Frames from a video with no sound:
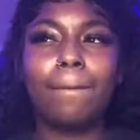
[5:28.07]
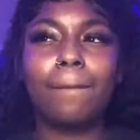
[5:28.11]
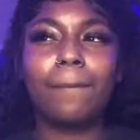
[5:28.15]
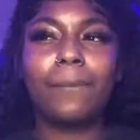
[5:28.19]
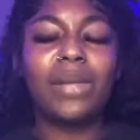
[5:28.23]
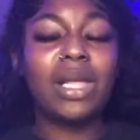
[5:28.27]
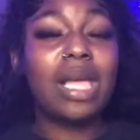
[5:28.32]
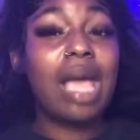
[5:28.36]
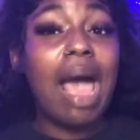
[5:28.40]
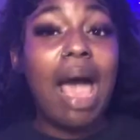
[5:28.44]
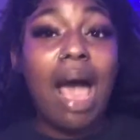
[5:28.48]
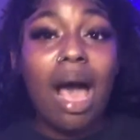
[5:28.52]

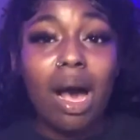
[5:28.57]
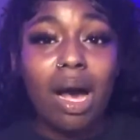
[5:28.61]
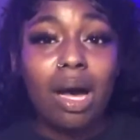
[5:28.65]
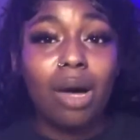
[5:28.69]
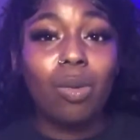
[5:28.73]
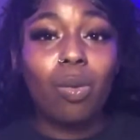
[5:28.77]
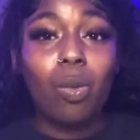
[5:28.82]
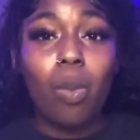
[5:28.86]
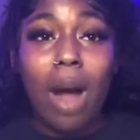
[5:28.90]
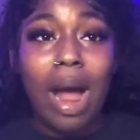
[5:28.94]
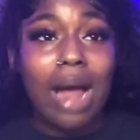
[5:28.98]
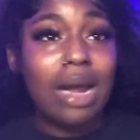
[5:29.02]

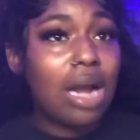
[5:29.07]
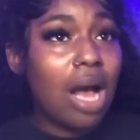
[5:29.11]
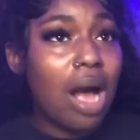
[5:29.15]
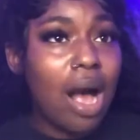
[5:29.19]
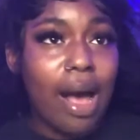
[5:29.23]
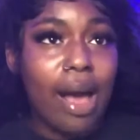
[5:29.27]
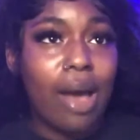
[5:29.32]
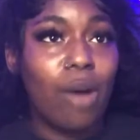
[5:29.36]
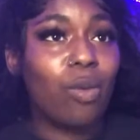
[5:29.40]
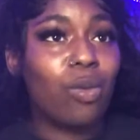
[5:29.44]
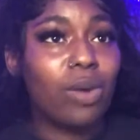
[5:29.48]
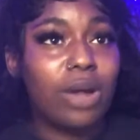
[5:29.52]
yeah, why
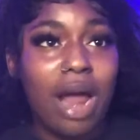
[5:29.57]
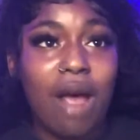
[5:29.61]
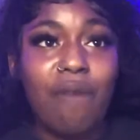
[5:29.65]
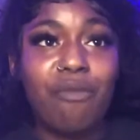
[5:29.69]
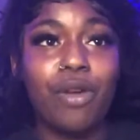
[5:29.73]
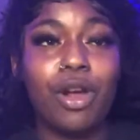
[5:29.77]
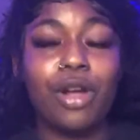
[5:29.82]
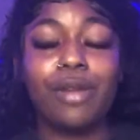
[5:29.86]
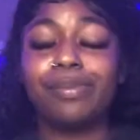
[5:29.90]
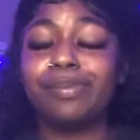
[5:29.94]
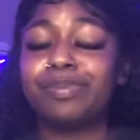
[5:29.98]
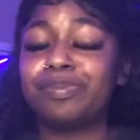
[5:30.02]
not?
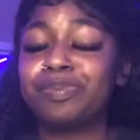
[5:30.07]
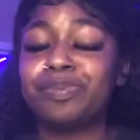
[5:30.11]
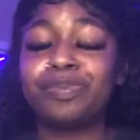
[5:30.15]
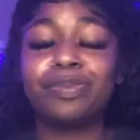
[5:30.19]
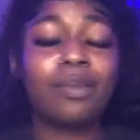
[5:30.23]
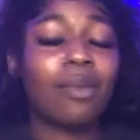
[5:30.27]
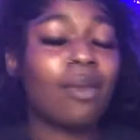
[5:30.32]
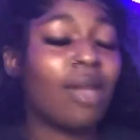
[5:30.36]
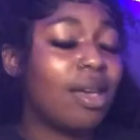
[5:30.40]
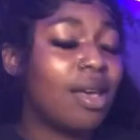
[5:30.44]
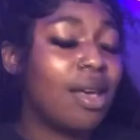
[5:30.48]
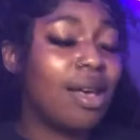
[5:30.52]
Whatever.
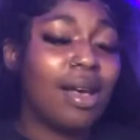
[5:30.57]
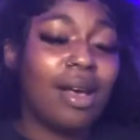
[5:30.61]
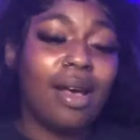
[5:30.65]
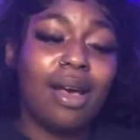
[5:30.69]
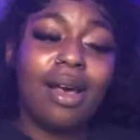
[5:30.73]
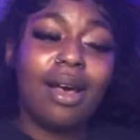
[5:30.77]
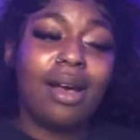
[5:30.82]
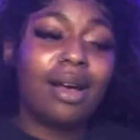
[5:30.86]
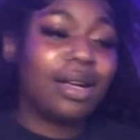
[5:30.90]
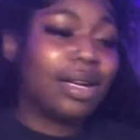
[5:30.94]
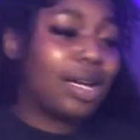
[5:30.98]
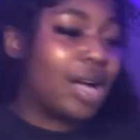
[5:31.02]

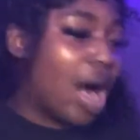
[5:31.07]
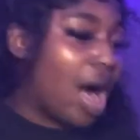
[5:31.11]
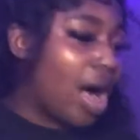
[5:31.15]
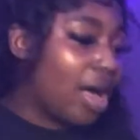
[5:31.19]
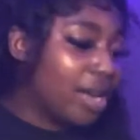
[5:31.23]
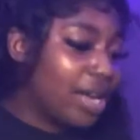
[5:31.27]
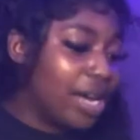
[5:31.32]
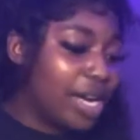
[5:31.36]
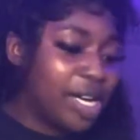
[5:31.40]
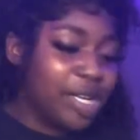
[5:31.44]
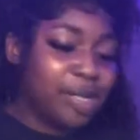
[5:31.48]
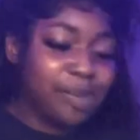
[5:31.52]
Got
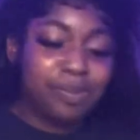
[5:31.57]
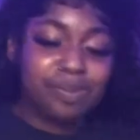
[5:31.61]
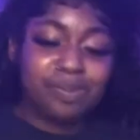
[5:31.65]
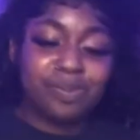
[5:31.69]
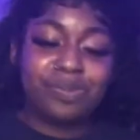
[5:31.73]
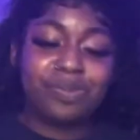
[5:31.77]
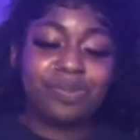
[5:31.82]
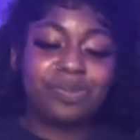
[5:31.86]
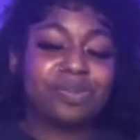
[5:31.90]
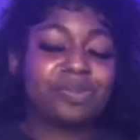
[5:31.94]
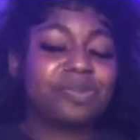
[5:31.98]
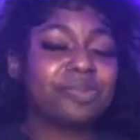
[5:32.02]
up,
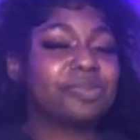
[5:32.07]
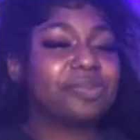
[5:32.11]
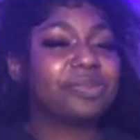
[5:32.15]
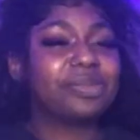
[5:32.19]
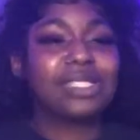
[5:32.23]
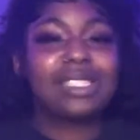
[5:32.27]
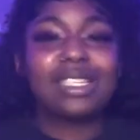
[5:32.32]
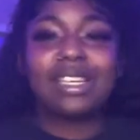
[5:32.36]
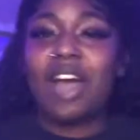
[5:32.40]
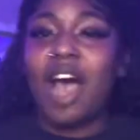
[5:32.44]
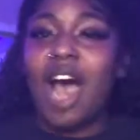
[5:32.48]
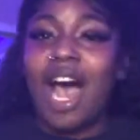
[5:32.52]

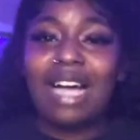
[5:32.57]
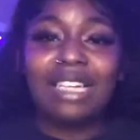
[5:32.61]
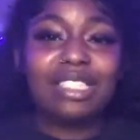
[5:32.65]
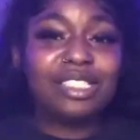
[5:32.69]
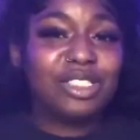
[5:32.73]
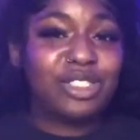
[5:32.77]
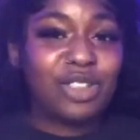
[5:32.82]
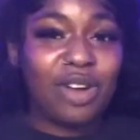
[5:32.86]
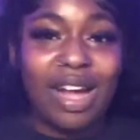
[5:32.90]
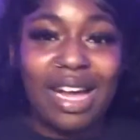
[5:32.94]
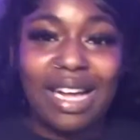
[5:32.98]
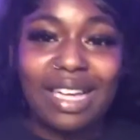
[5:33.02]
got
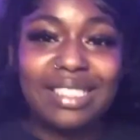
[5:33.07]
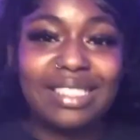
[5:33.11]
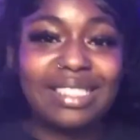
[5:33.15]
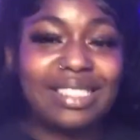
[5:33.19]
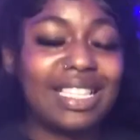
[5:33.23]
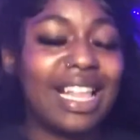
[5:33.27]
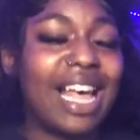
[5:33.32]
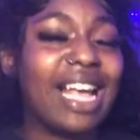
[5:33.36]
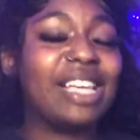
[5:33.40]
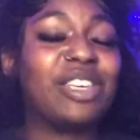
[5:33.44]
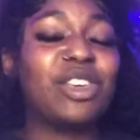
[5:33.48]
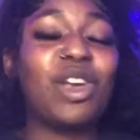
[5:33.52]
dressed,
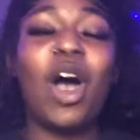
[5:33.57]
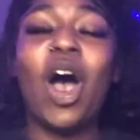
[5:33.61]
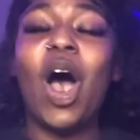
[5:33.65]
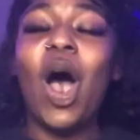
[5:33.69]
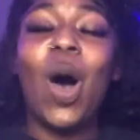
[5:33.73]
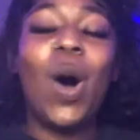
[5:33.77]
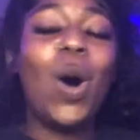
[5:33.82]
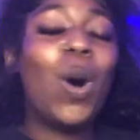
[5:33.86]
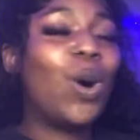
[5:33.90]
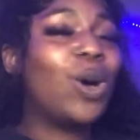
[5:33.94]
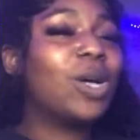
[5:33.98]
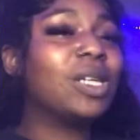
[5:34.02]
like,
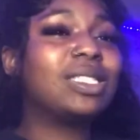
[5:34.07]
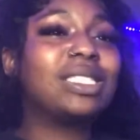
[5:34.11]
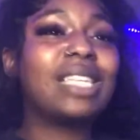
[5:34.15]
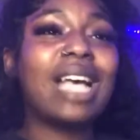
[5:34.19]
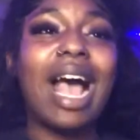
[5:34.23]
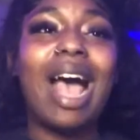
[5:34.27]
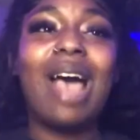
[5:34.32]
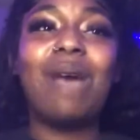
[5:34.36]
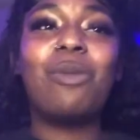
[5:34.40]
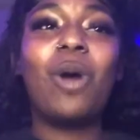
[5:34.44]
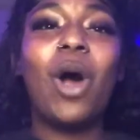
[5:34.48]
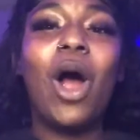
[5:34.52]
y'all, whole
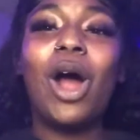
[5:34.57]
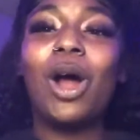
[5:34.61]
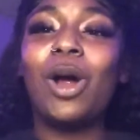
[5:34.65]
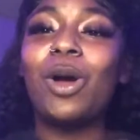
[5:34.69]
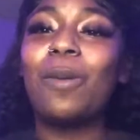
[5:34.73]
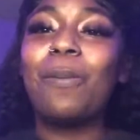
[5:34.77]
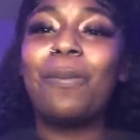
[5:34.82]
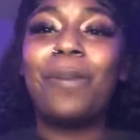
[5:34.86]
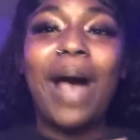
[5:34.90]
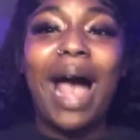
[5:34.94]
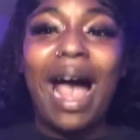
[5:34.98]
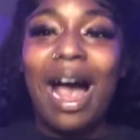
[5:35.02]
time
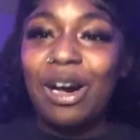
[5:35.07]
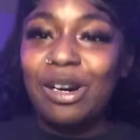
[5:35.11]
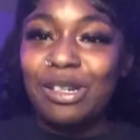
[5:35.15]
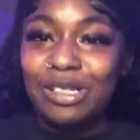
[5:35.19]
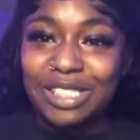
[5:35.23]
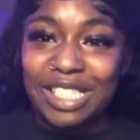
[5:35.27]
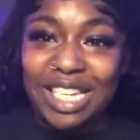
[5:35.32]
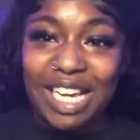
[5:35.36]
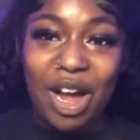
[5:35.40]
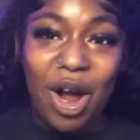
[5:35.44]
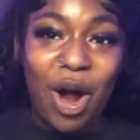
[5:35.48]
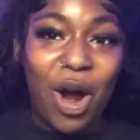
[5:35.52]
heart
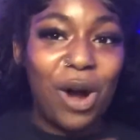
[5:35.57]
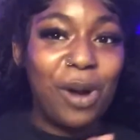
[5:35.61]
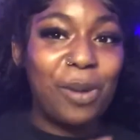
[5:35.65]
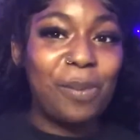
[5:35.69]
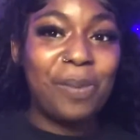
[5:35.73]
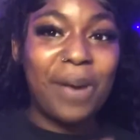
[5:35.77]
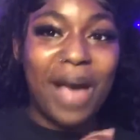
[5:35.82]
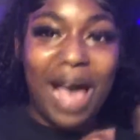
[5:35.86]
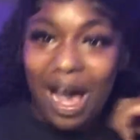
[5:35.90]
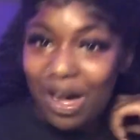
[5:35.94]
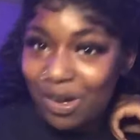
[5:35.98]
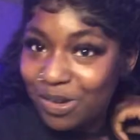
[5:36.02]

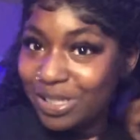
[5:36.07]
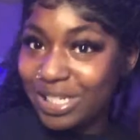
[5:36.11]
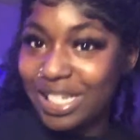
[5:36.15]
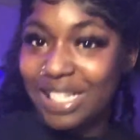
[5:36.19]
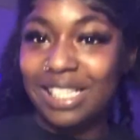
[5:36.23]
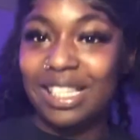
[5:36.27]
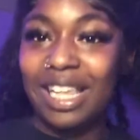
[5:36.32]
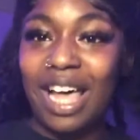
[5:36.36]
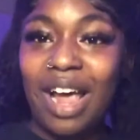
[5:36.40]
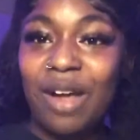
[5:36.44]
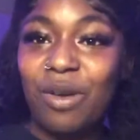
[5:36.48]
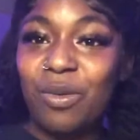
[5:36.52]

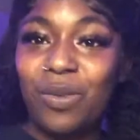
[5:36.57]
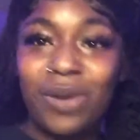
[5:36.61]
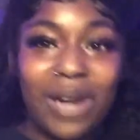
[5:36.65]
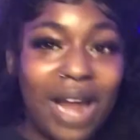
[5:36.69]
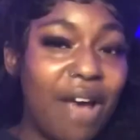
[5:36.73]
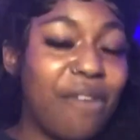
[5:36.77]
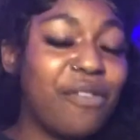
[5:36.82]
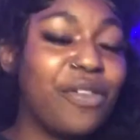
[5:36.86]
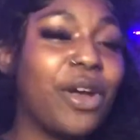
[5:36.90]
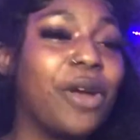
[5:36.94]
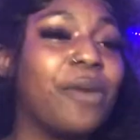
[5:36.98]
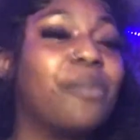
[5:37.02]
pounding, like,
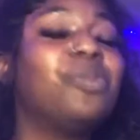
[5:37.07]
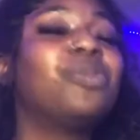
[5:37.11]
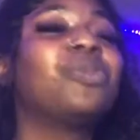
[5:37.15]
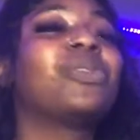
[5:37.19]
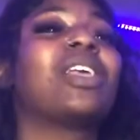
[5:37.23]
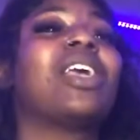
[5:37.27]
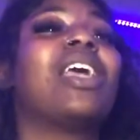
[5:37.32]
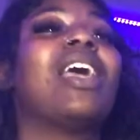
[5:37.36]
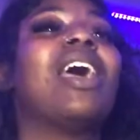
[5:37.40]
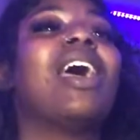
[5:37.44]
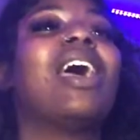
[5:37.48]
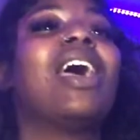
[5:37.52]
whatever.
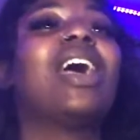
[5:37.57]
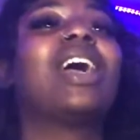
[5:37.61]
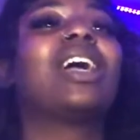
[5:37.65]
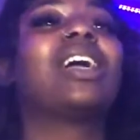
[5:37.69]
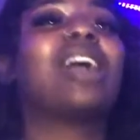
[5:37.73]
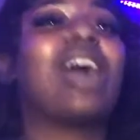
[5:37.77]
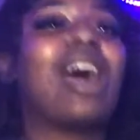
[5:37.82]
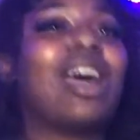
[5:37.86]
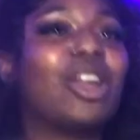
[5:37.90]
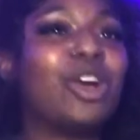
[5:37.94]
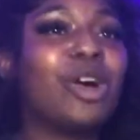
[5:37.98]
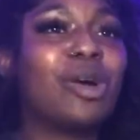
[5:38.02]

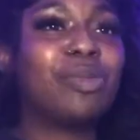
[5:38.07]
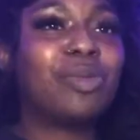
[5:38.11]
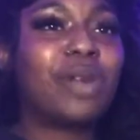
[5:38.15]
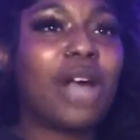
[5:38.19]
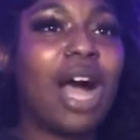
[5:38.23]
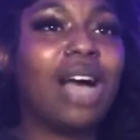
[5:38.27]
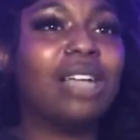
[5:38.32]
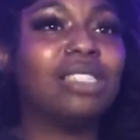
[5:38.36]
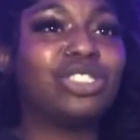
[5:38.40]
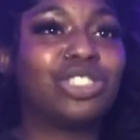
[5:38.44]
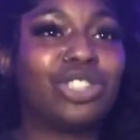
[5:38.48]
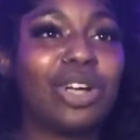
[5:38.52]
Got up,
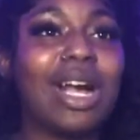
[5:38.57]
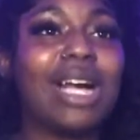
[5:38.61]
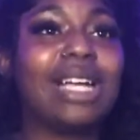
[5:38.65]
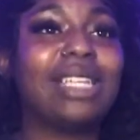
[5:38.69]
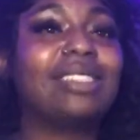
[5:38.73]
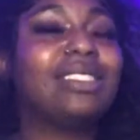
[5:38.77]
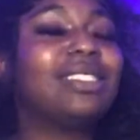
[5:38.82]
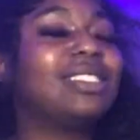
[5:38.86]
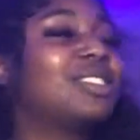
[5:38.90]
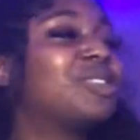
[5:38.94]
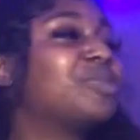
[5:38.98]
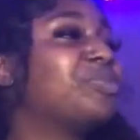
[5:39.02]
got
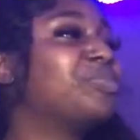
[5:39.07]
dressed,